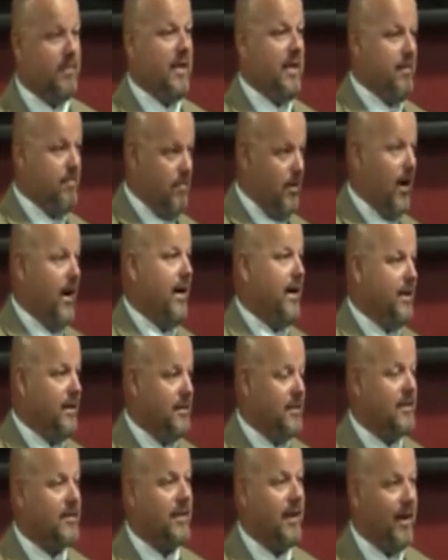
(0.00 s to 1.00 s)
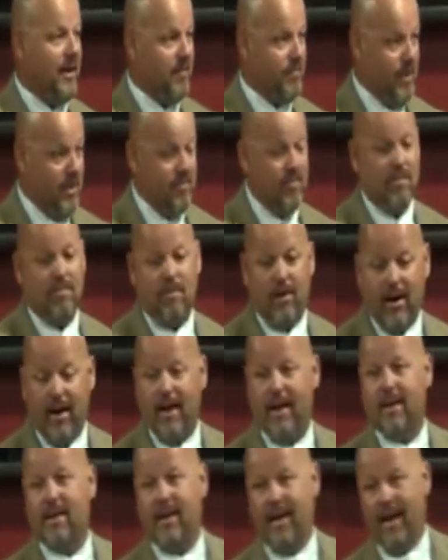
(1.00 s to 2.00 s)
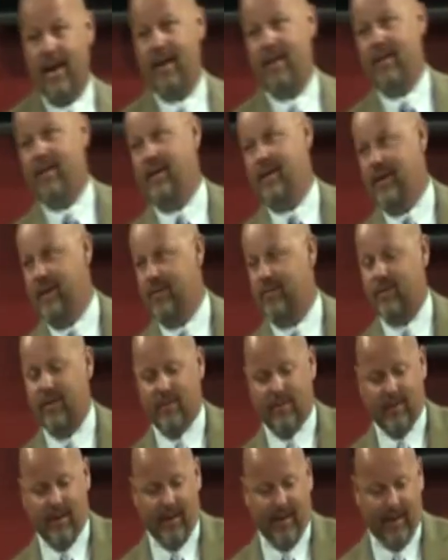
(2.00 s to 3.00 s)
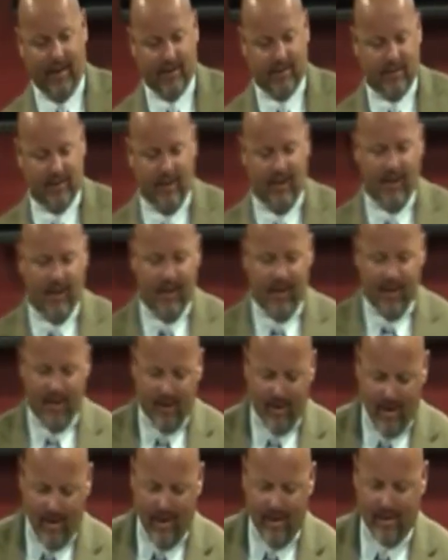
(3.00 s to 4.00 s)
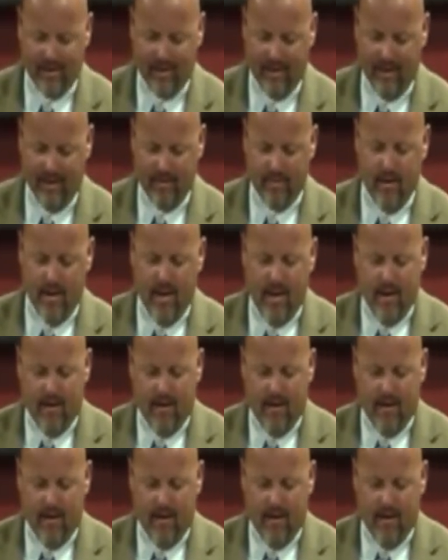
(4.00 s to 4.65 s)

mean branded, just like people brand cattle and different things like that.